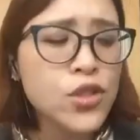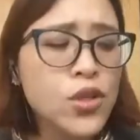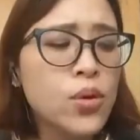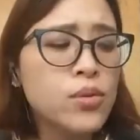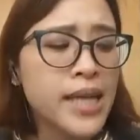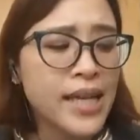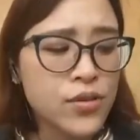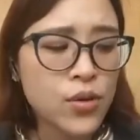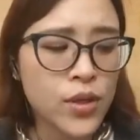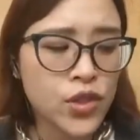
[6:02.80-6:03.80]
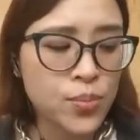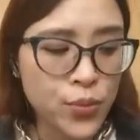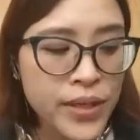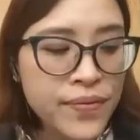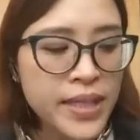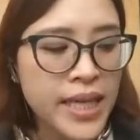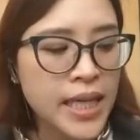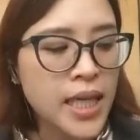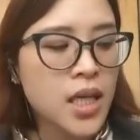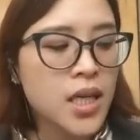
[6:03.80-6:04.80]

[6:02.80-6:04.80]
So to answer your question briefly,